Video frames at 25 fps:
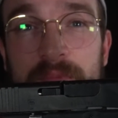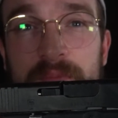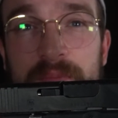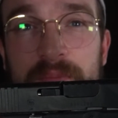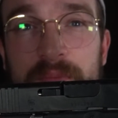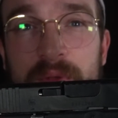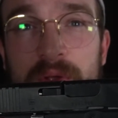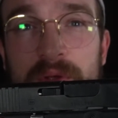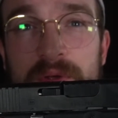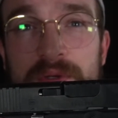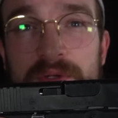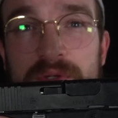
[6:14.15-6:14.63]

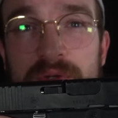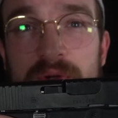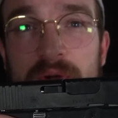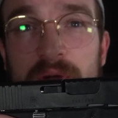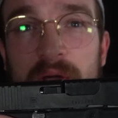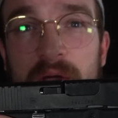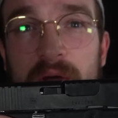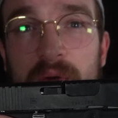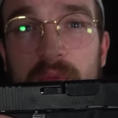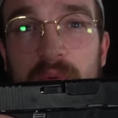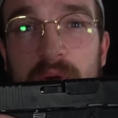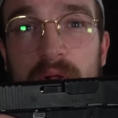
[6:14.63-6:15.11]
Not sure
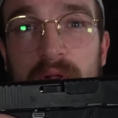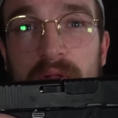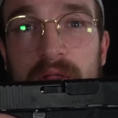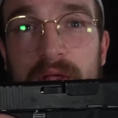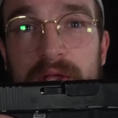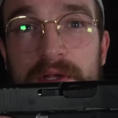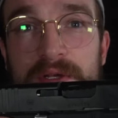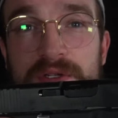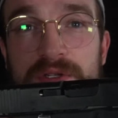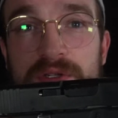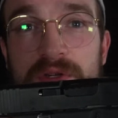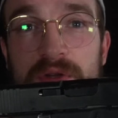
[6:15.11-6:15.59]
how well
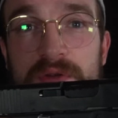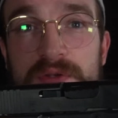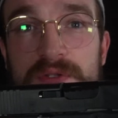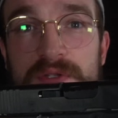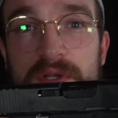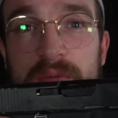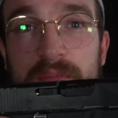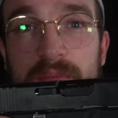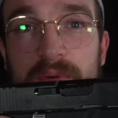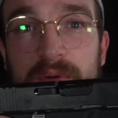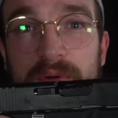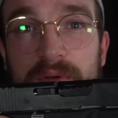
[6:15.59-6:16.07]
that shows
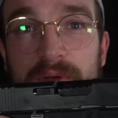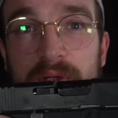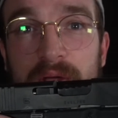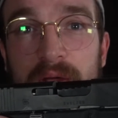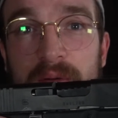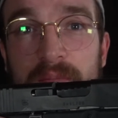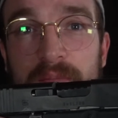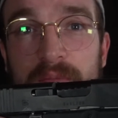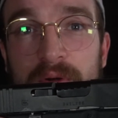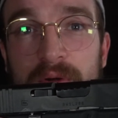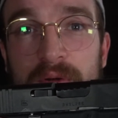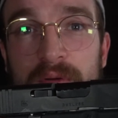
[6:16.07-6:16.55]
up on
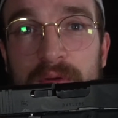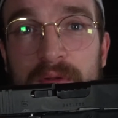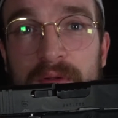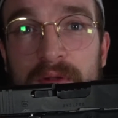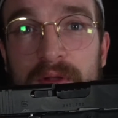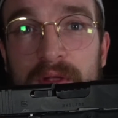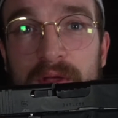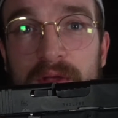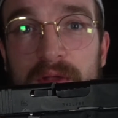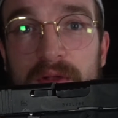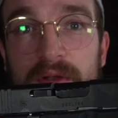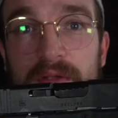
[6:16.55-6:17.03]
camera.
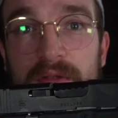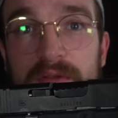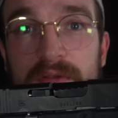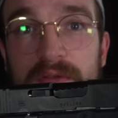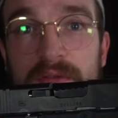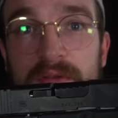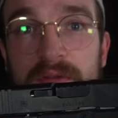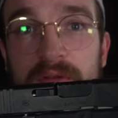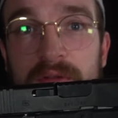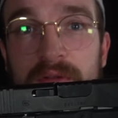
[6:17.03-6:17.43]
There it is.